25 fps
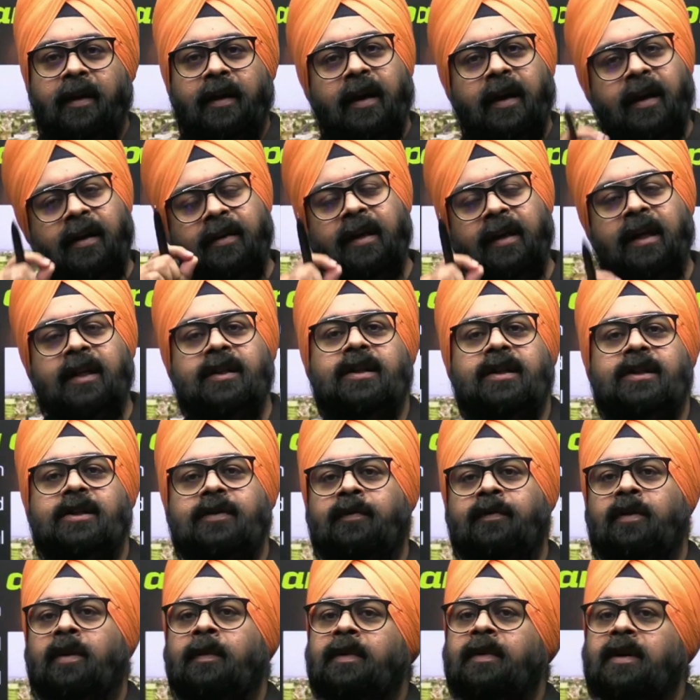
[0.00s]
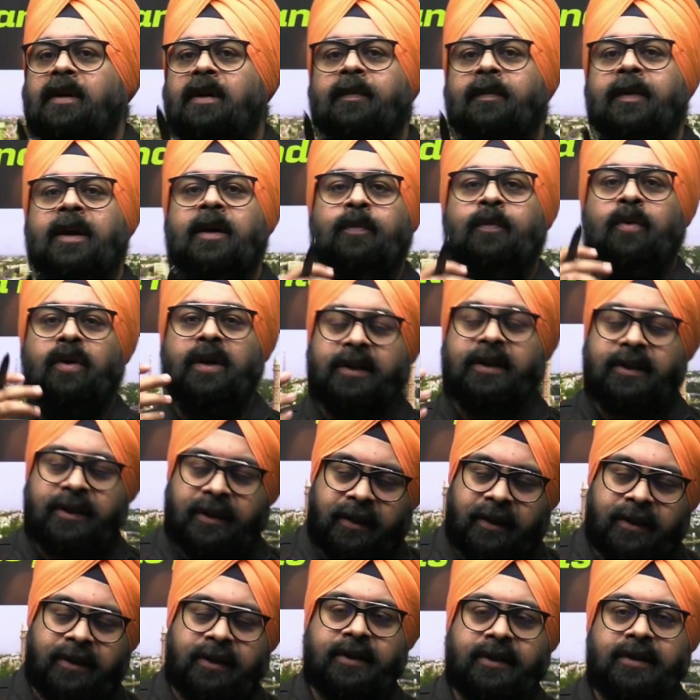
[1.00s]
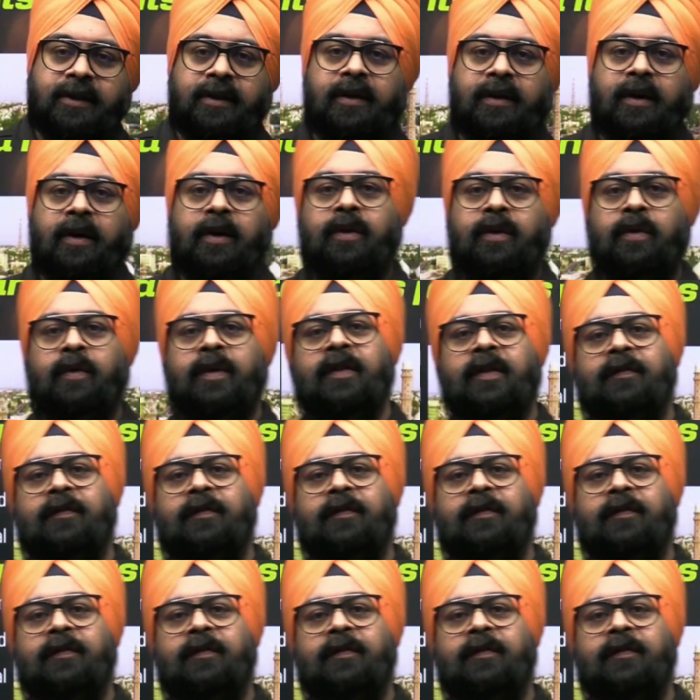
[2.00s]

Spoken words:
it ranges from government policies to